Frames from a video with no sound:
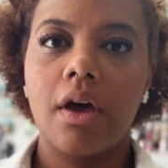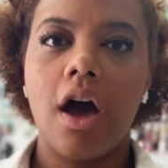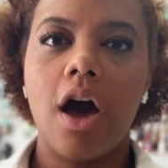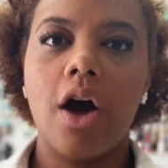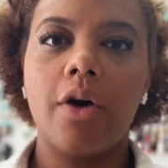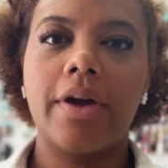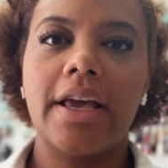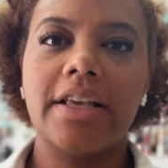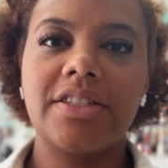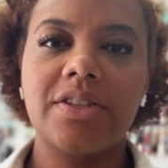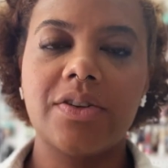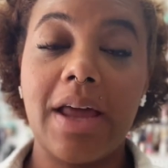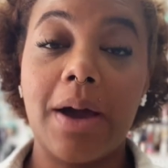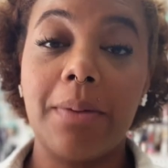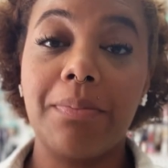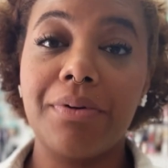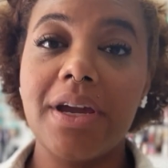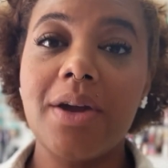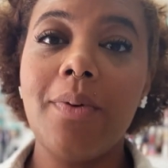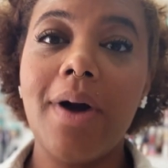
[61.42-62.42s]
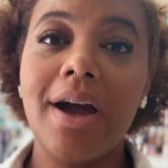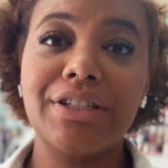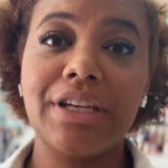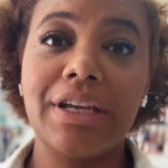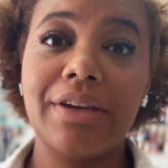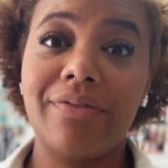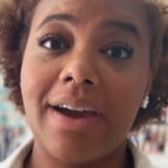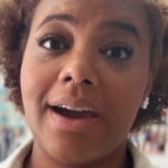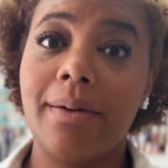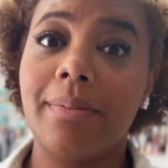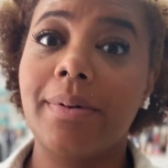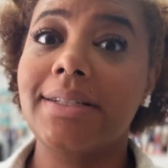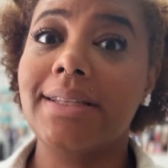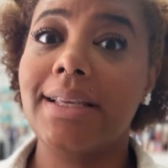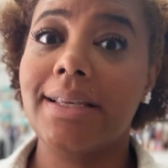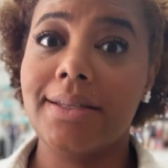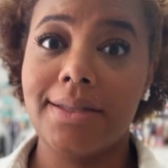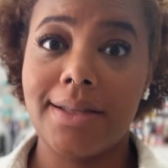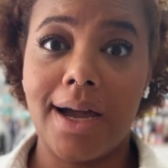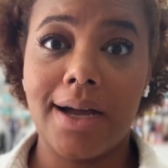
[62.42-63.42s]
Okay, so now pre-washing fabrics
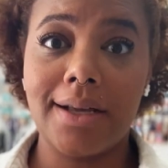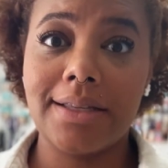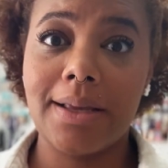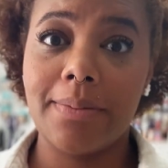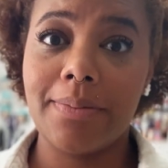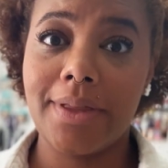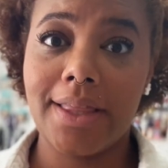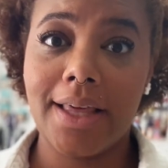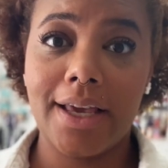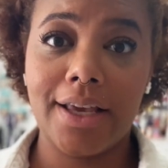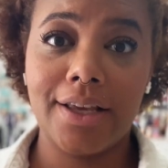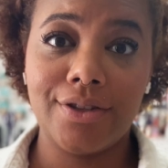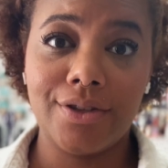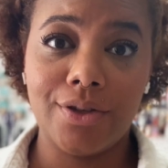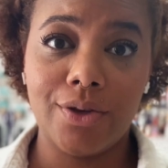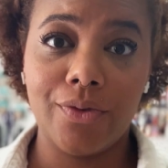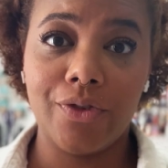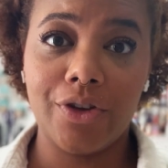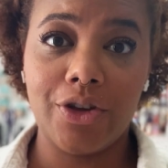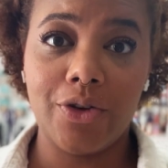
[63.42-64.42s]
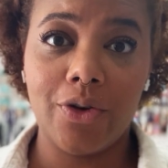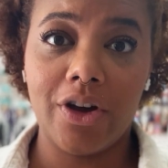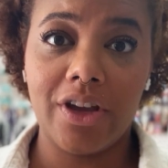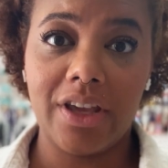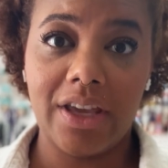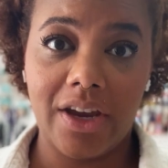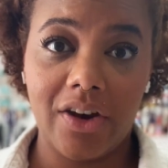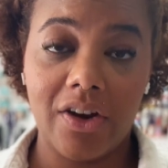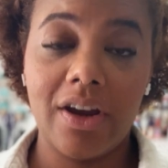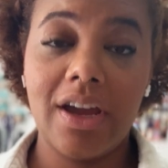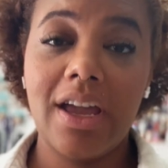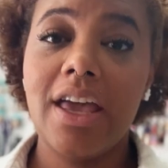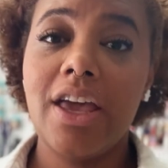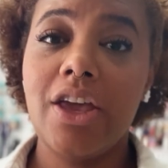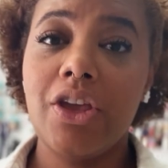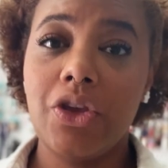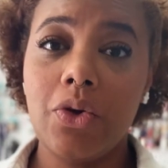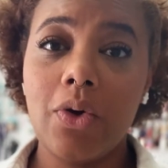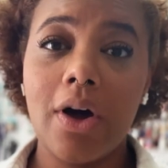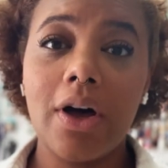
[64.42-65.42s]
is not something that is new for you all here.
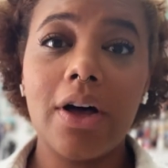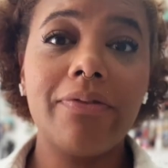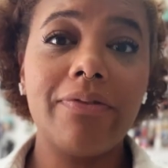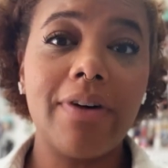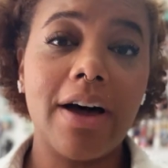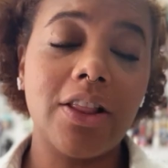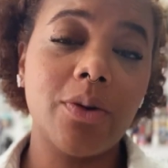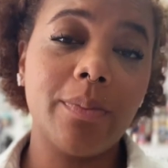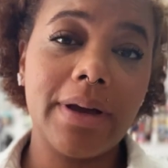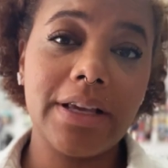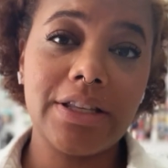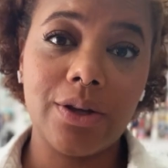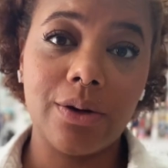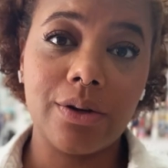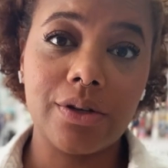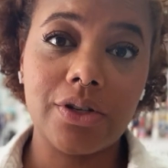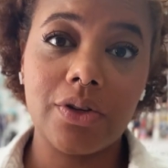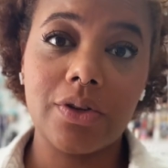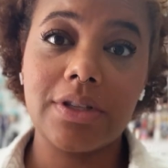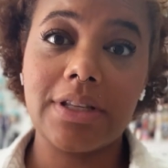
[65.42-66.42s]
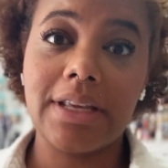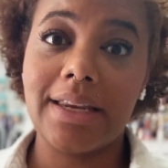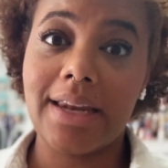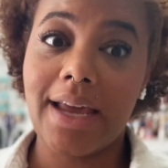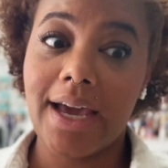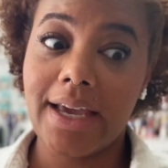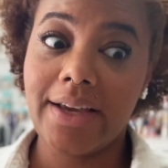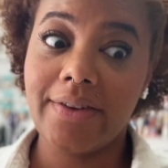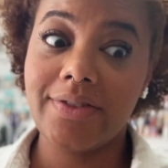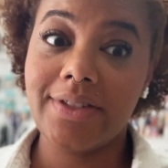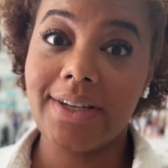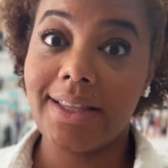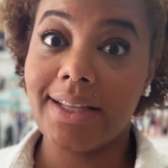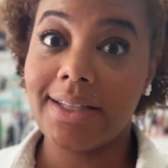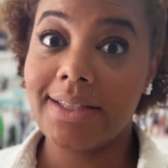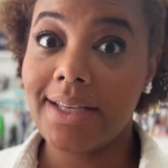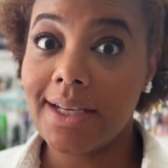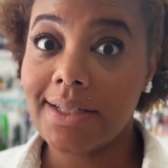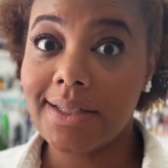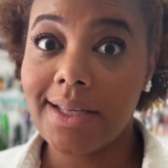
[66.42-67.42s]
You all follow my socials and I have done
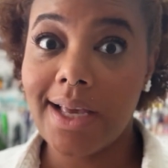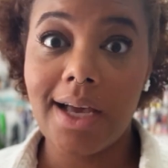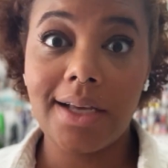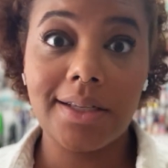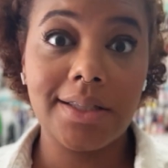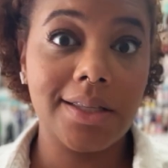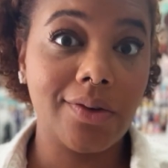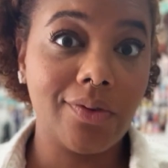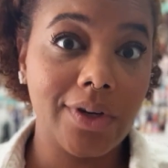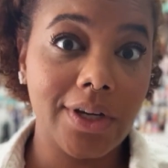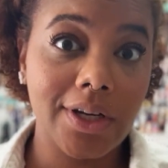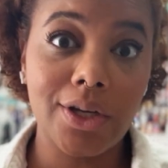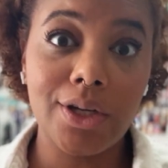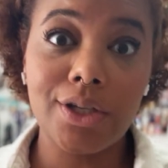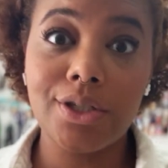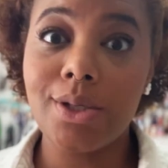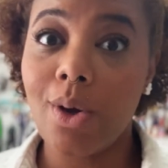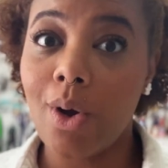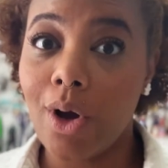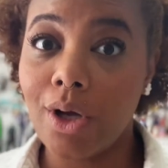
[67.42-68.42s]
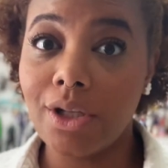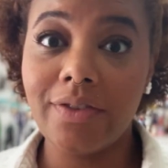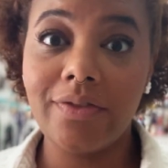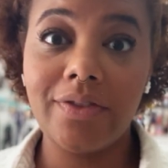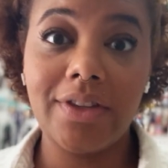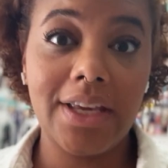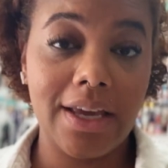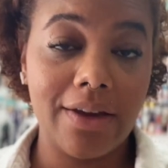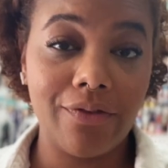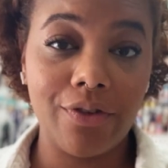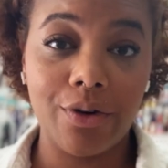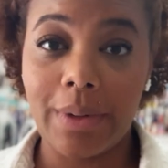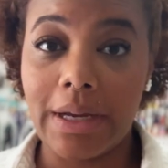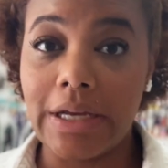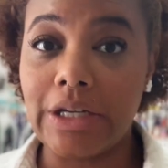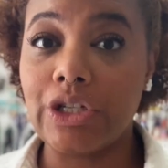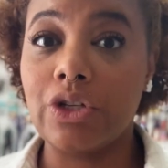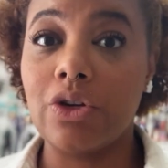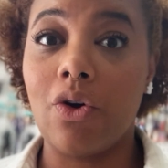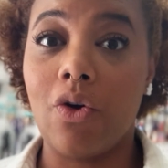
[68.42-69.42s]
the TikToks, the Reels, all of the
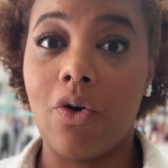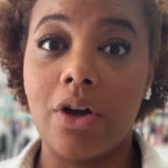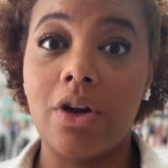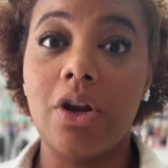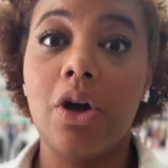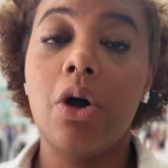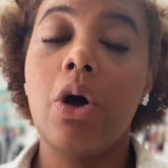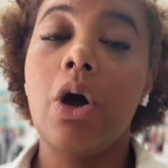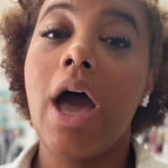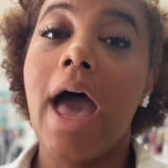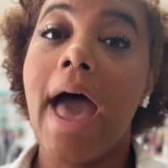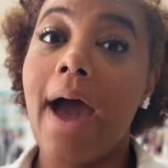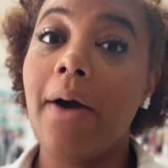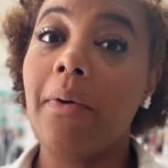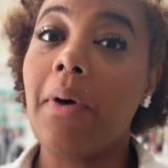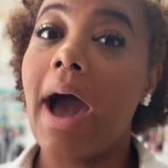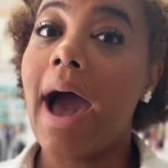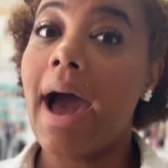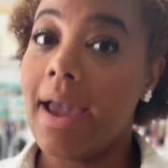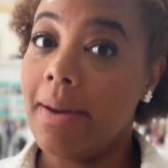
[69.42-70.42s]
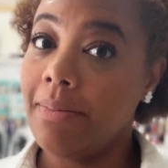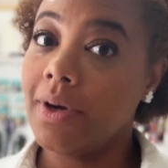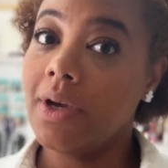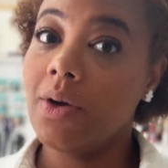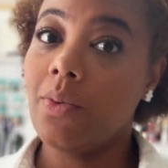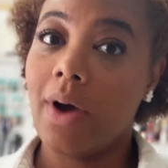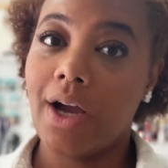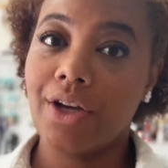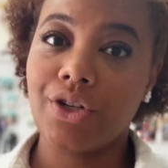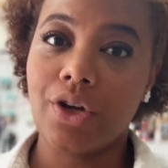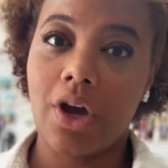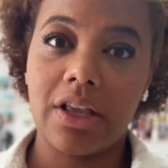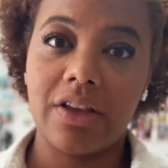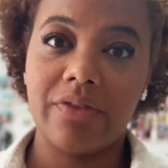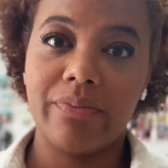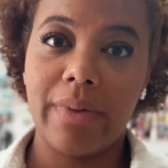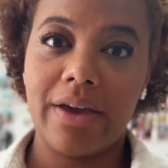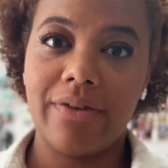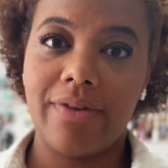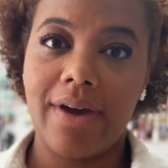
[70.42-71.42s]
information on how I pre-wash all
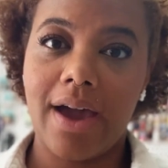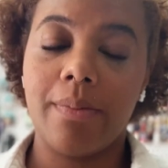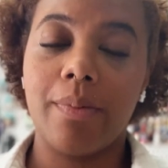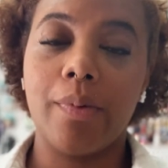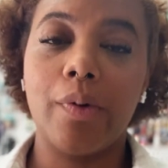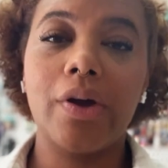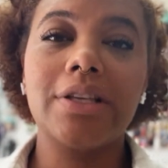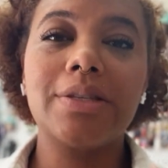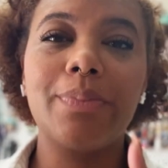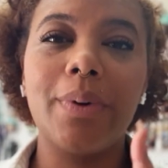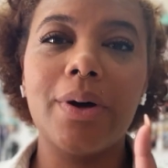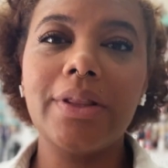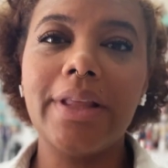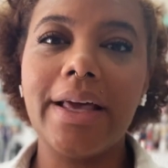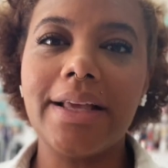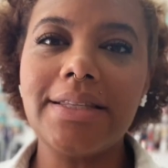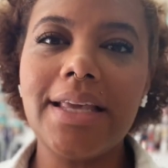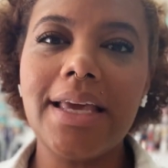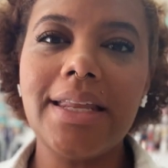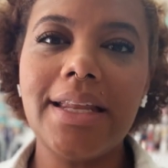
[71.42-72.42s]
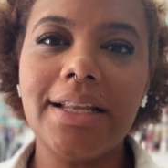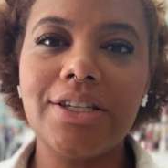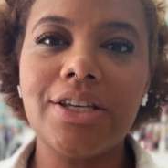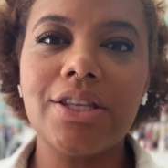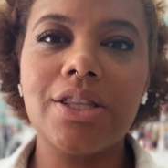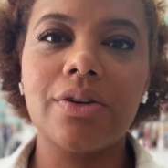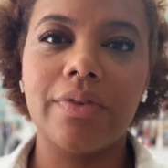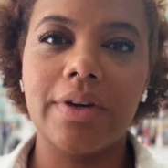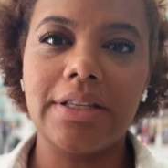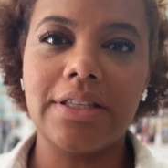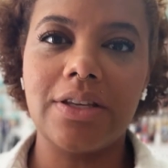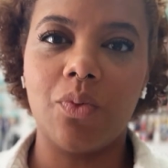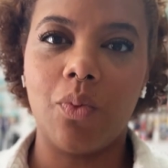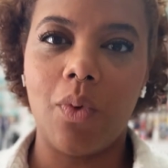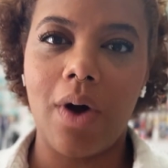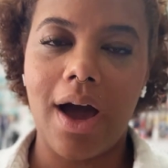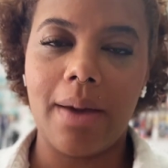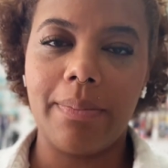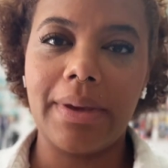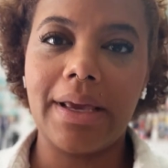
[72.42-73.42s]
of my fabrics. But let's get into the reason
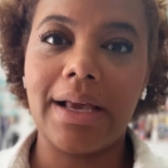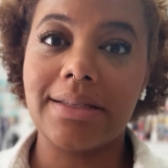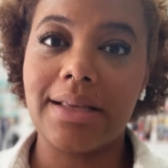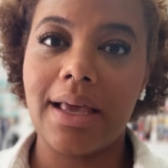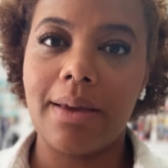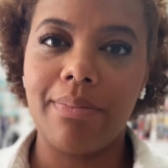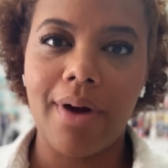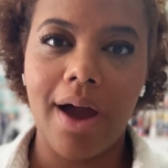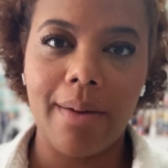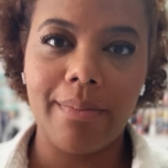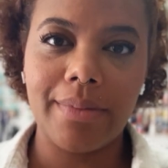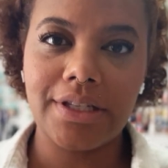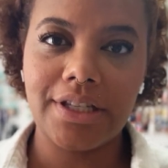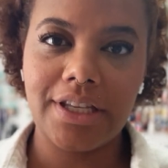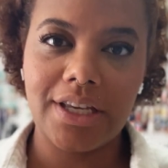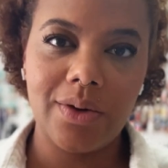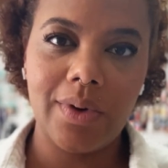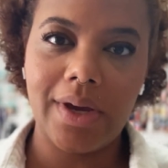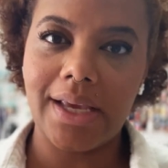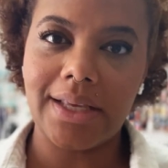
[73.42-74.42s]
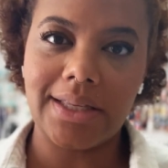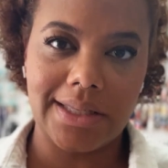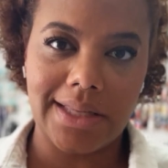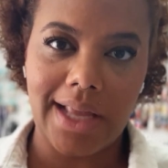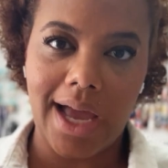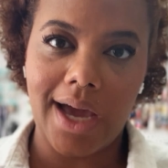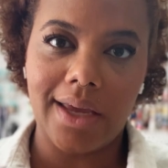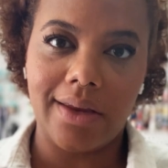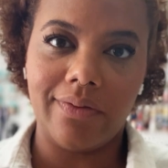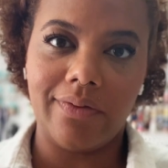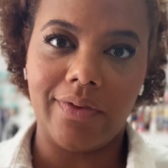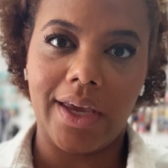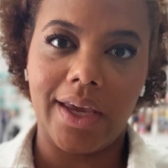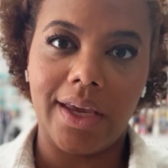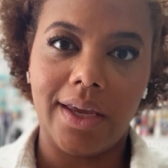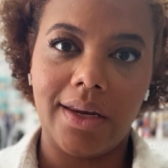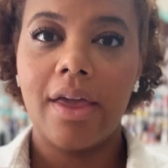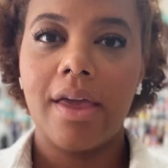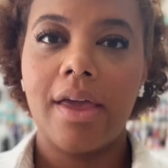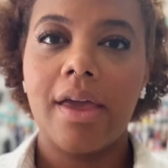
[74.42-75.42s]
why, because I promise you it's not in vain.